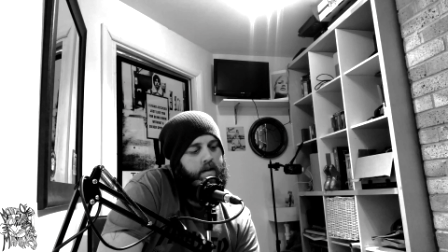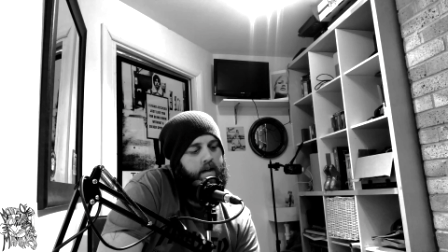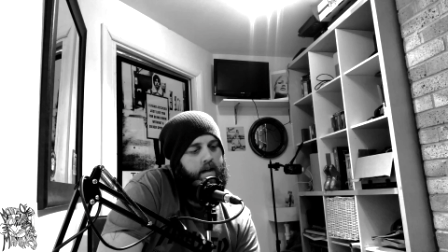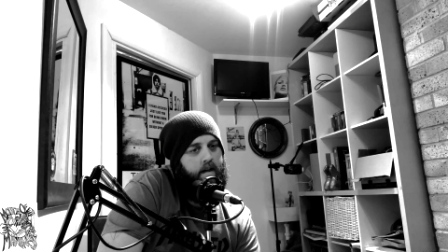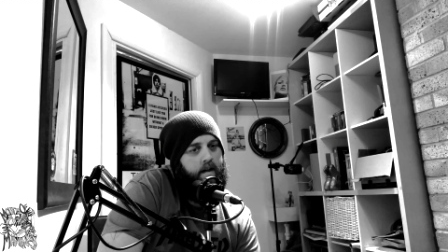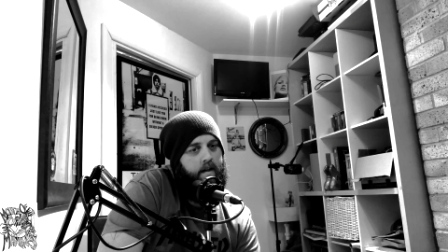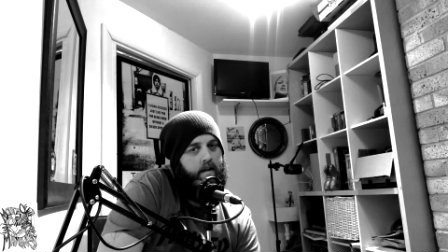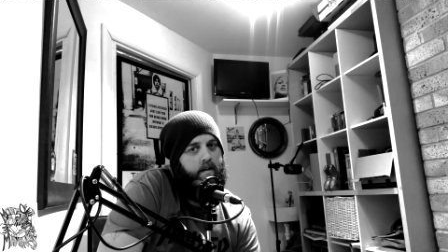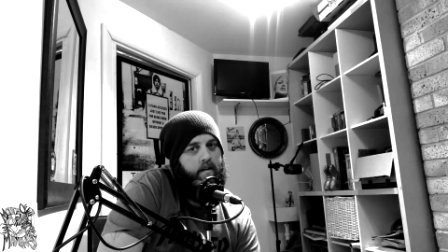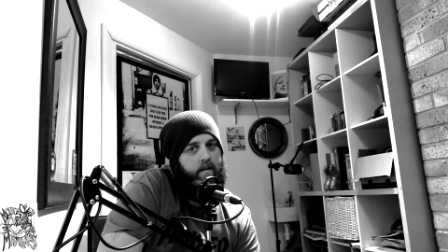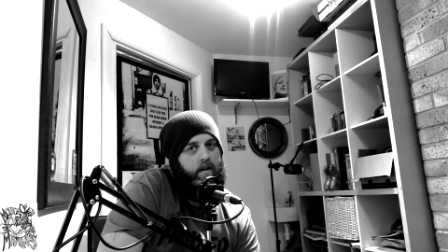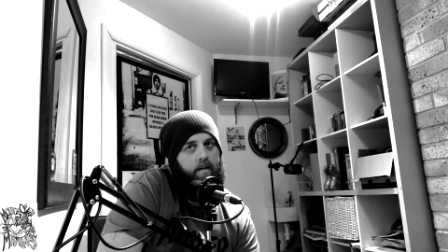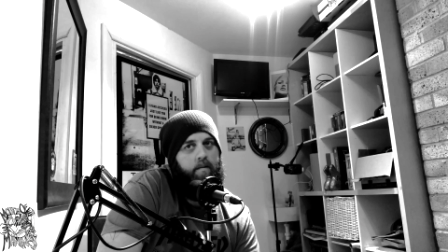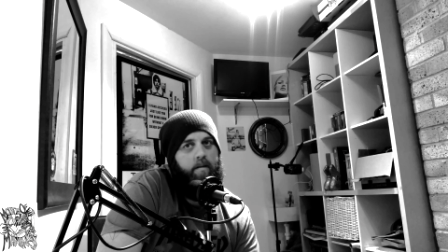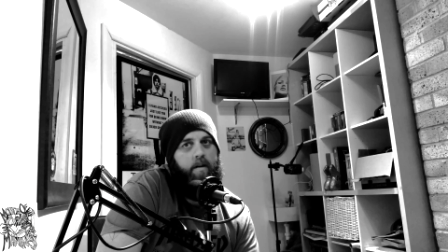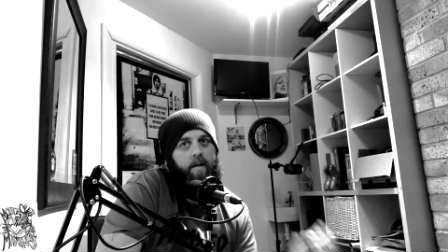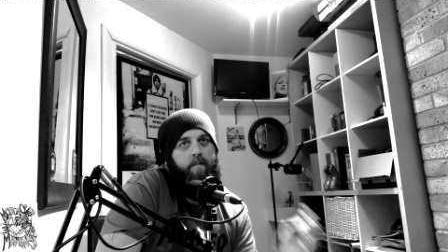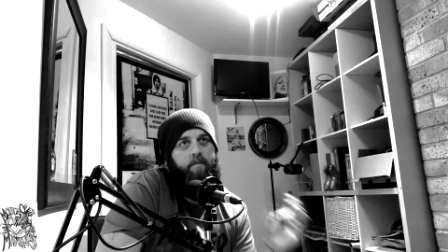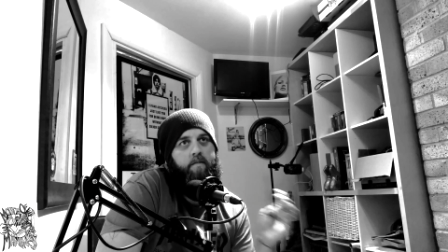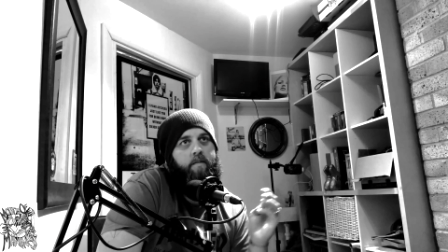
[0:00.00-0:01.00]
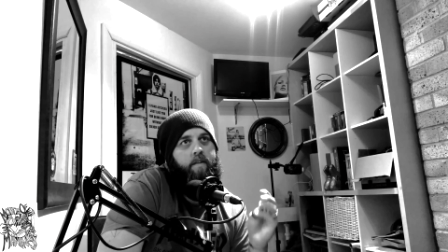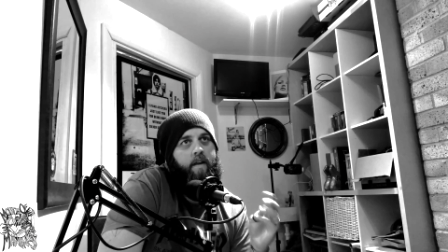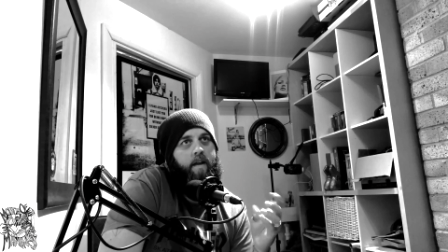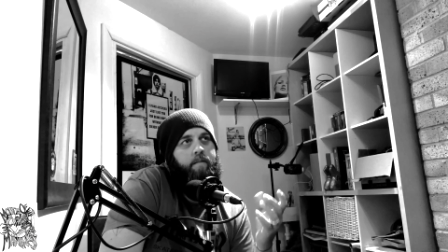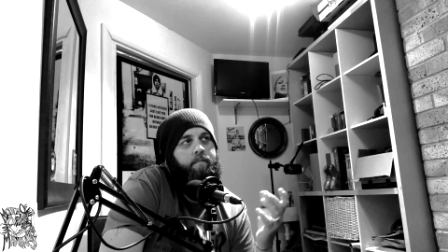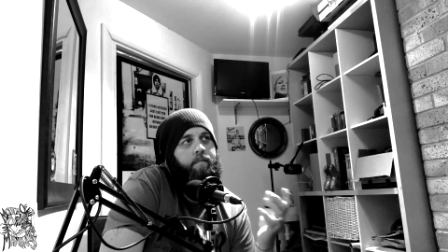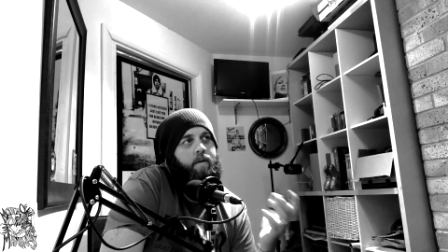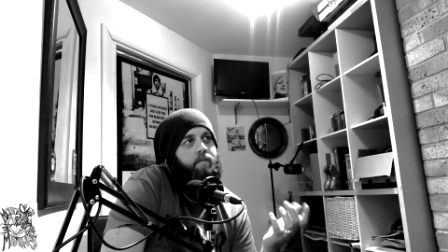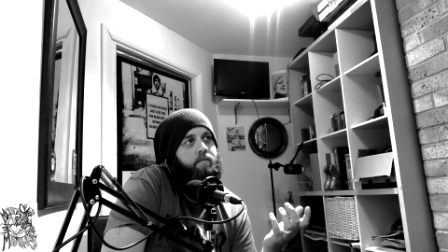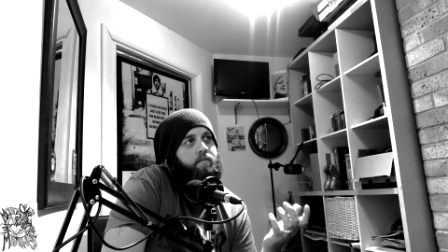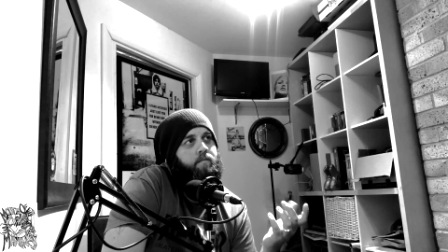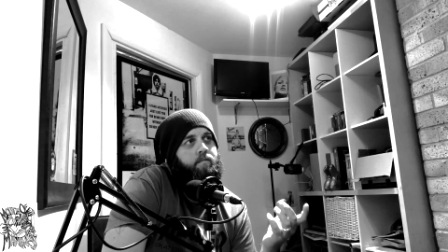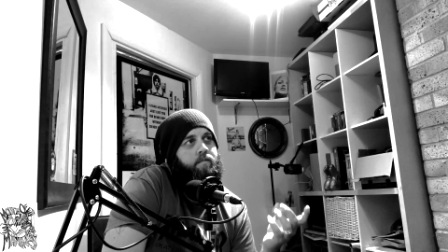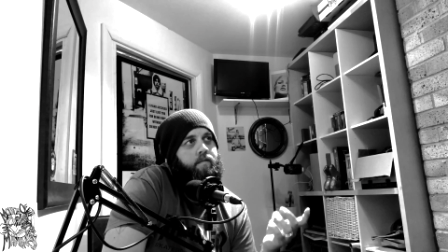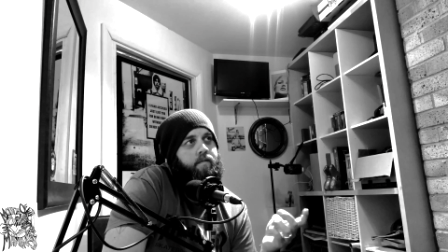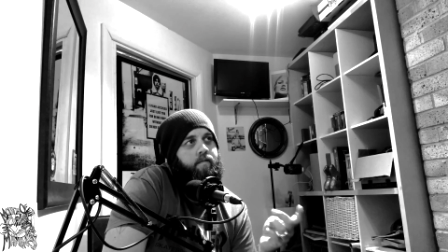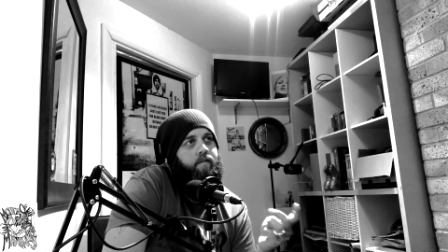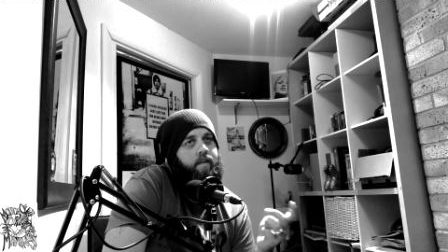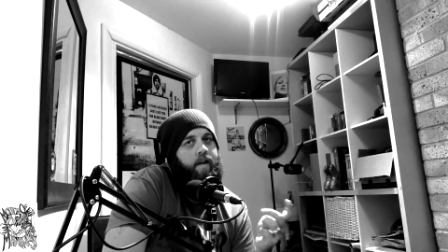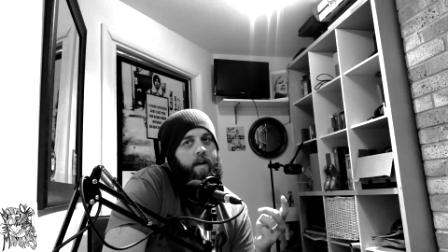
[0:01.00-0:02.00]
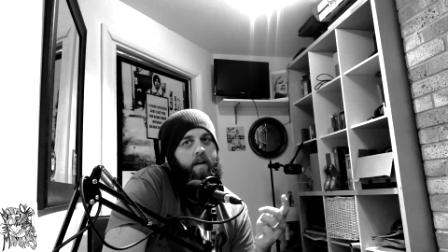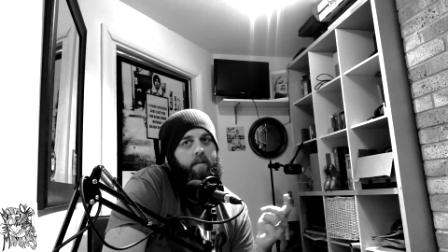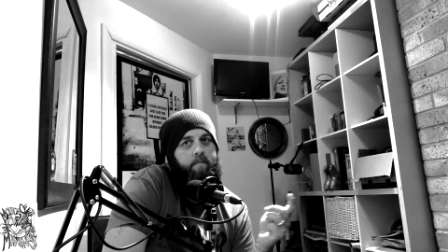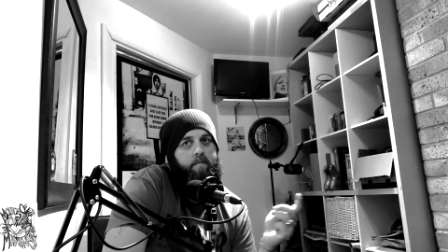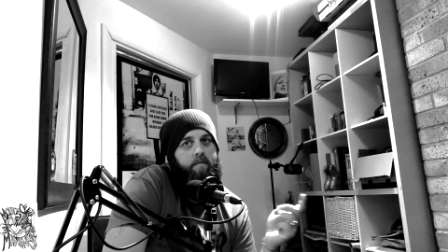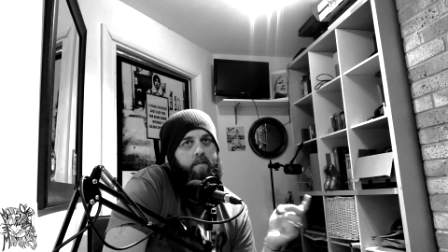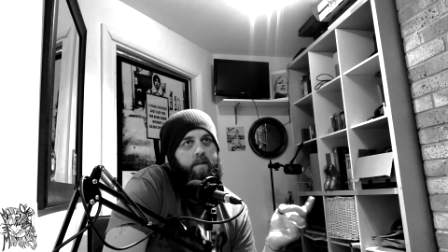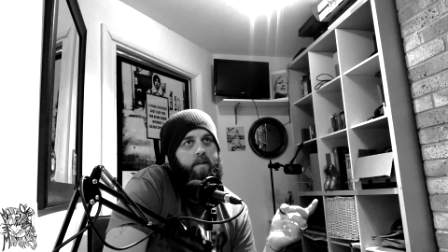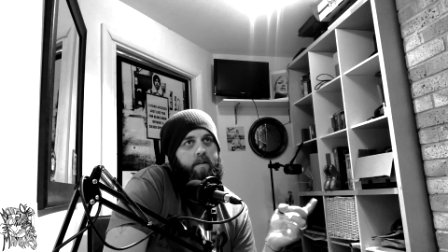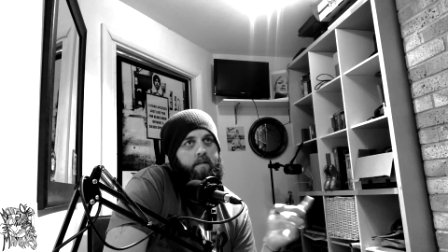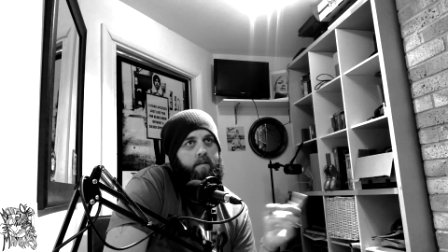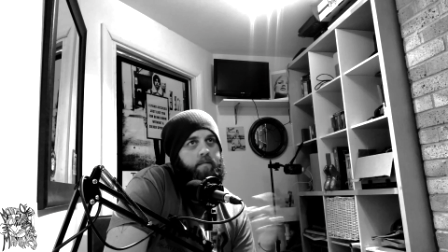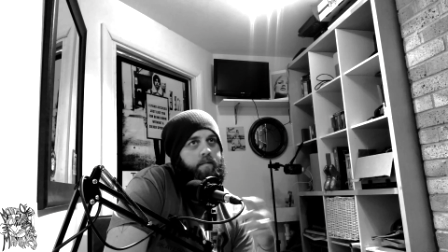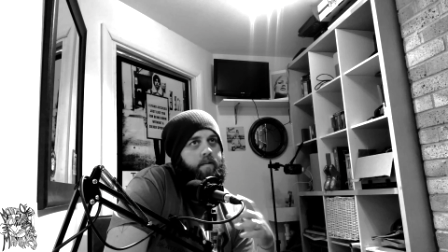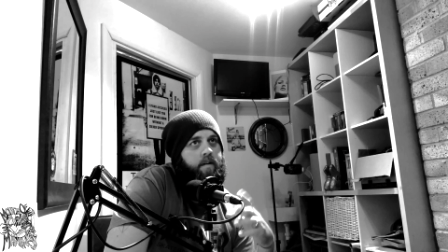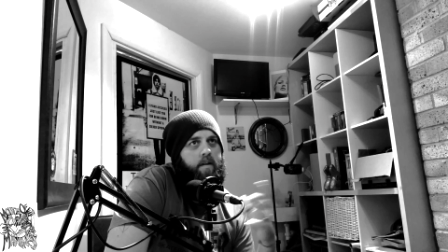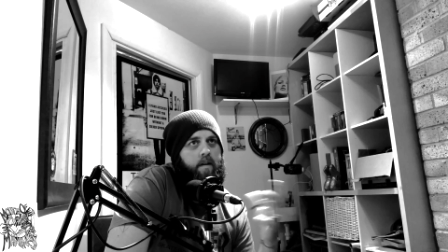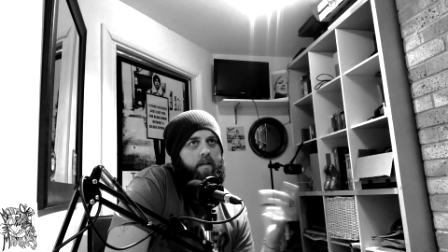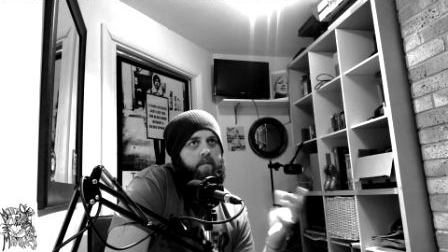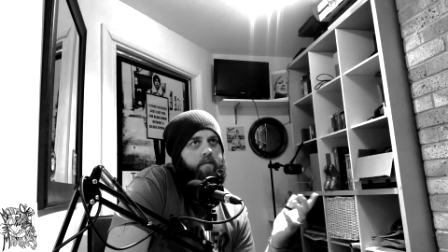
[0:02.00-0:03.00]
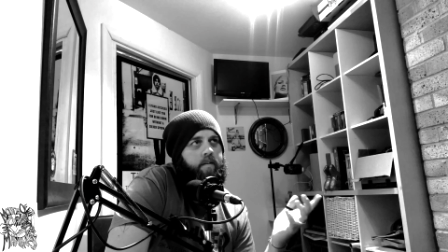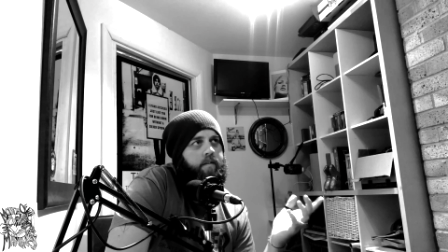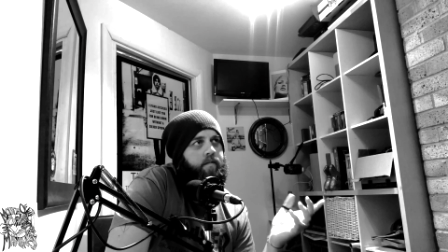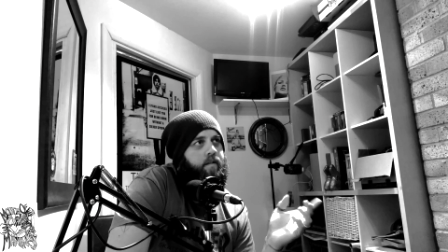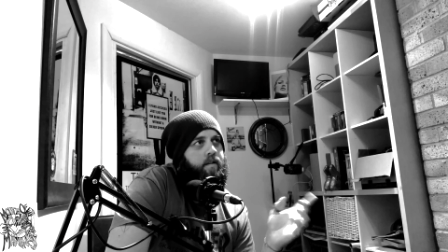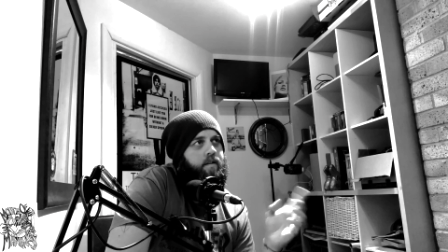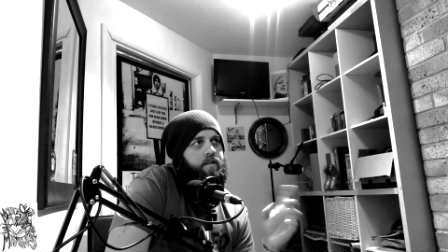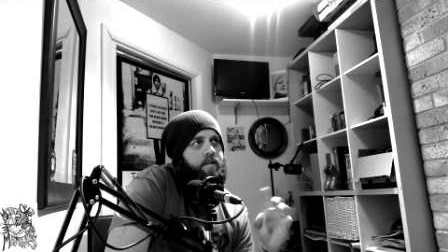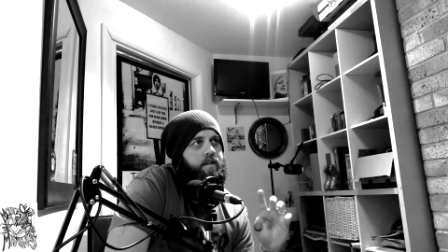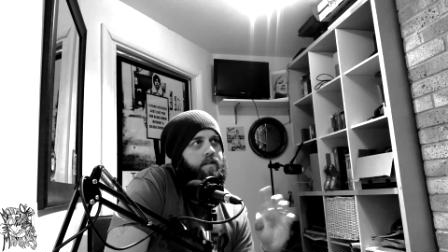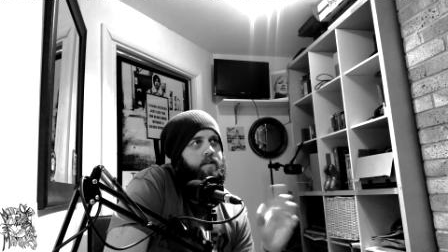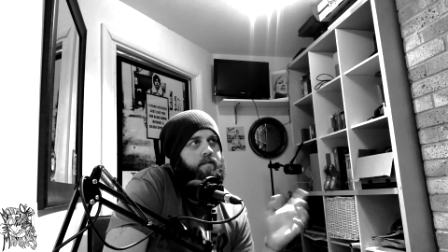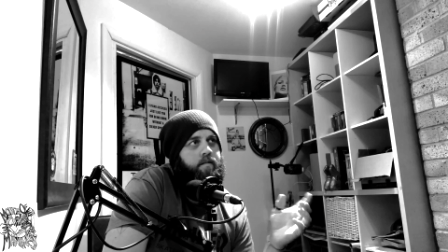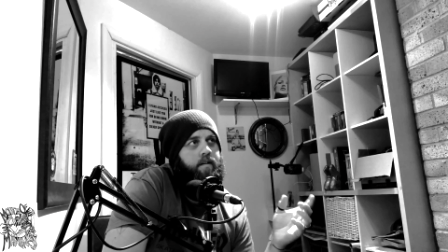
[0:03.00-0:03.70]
where, like, I'm going through that at the moment with debt. I'm in like 50, 60